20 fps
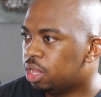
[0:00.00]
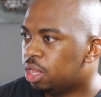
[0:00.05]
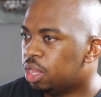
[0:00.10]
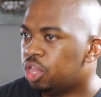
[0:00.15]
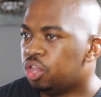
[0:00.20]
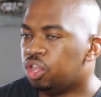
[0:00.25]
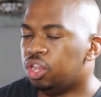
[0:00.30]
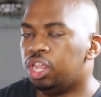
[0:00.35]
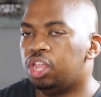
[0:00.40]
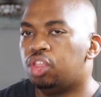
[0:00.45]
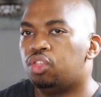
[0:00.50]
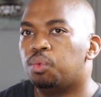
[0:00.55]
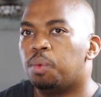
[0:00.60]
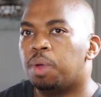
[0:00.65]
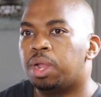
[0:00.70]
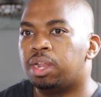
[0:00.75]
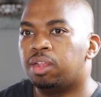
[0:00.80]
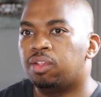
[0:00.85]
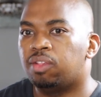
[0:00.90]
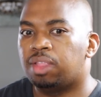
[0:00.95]
You need to
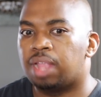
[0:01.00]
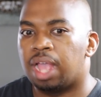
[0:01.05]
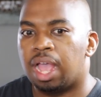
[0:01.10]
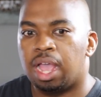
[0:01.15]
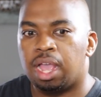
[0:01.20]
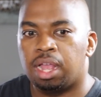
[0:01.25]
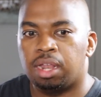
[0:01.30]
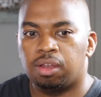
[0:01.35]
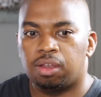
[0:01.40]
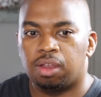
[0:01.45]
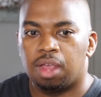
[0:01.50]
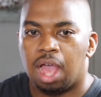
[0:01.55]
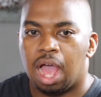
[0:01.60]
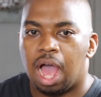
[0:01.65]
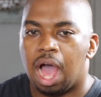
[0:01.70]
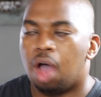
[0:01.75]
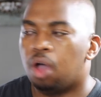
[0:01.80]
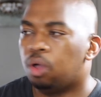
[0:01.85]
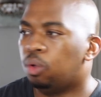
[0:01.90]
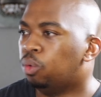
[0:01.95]
understand
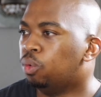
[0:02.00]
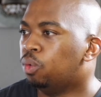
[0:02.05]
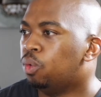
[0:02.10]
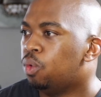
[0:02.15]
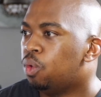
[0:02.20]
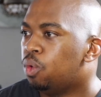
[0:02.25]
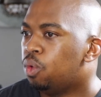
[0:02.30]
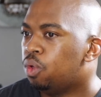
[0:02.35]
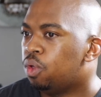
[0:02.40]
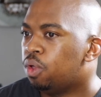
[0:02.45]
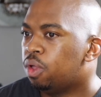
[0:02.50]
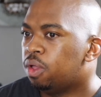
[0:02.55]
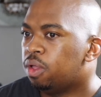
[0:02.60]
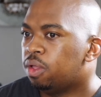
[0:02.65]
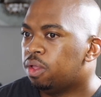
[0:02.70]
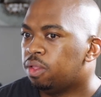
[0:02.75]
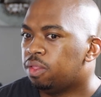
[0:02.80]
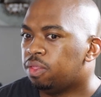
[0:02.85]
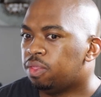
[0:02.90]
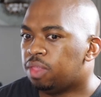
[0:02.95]
how
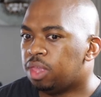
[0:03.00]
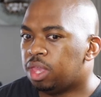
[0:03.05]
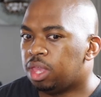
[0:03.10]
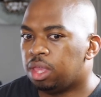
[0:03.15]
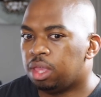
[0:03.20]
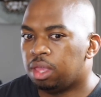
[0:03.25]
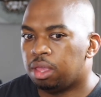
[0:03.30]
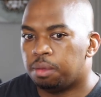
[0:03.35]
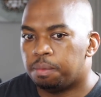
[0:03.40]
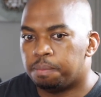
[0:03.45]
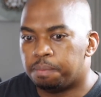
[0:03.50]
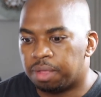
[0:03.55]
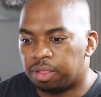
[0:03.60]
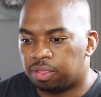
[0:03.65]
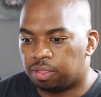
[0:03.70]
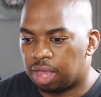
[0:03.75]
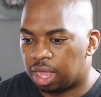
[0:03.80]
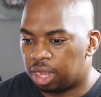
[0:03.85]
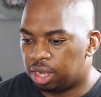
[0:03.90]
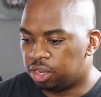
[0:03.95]
the
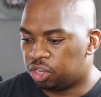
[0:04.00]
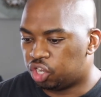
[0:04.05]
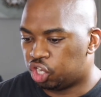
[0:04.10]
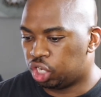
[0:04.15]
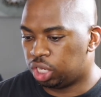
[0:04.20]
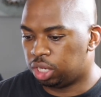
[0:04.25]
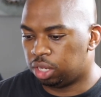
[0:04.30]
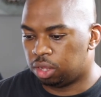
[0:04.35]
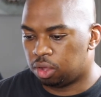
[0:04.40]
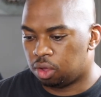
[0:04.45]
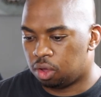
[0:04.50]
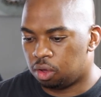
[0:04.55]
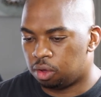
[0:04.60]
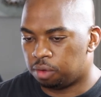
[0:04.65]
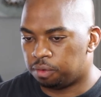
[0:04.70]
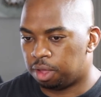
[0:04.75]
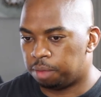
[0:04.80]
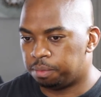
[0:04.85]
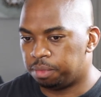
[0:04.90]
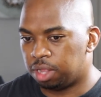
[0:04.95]
metallurgy,
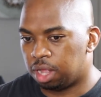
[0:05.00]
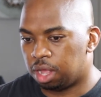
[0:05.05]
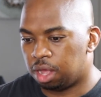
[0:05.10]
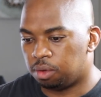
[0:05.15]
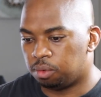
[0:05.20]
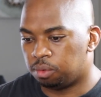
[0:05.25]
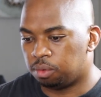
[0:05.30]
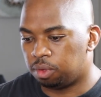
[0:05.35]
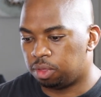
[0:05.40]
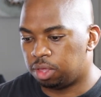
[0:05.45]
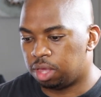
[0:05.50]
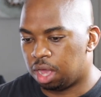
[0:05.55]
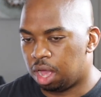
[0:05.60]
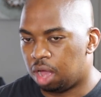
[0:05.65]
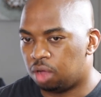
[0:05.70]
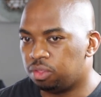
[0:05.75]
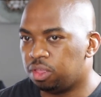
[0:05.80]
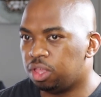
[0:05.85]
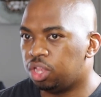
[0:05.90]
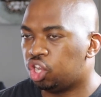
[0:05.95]
or I mean how
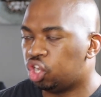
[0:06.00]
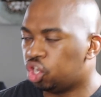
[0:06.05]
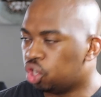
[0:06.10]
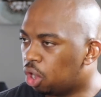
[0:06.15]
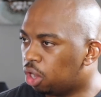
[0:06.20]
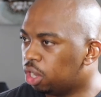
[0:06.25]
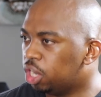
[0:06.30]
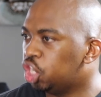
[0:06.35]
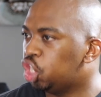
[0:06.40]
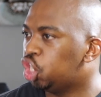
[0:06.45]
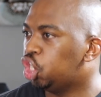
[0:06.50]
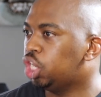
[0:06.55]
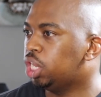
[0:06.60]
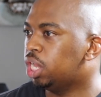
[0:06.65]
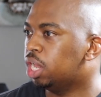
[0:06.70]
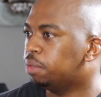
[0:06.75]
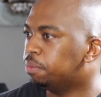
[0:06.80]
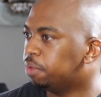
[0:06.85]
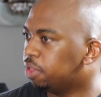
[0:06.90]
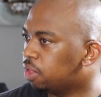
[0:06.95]
the geology
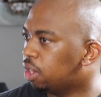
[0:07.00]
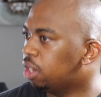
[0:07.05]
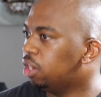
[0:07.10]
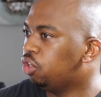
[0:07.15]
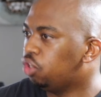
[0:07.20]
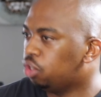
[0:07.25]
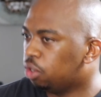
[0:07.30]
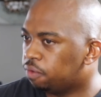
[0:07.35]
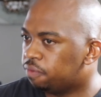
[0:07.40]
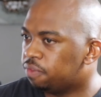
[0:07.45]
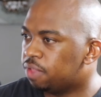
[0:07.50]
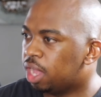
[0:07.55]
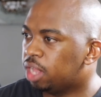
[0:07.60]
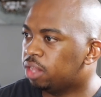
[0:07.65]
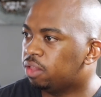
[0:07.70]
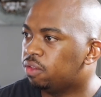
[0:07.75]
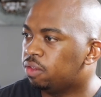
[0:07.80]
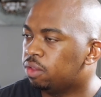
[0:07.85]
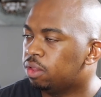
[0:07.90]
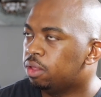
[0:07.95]
and metallurgy of
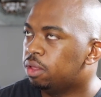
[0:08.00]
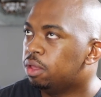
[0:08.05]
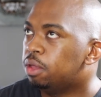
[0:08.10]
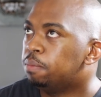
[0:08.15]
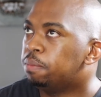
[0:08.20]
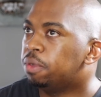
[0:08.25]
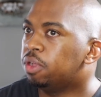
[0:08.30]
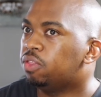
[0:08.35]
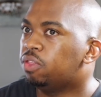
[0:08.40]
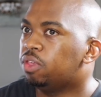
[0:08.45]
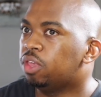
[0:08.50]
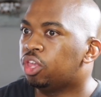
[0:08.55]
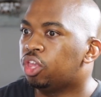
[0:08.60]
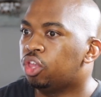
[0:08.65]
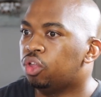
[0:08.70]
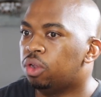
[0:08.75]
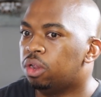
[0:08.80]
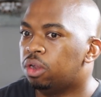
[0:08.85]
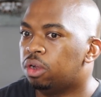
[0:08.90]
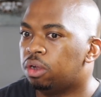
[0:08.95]
that
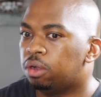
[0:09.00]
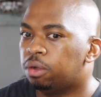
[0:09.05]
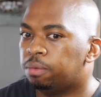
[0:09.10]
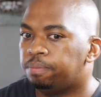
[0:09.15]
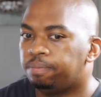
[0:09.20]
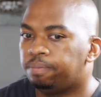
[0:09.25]
particular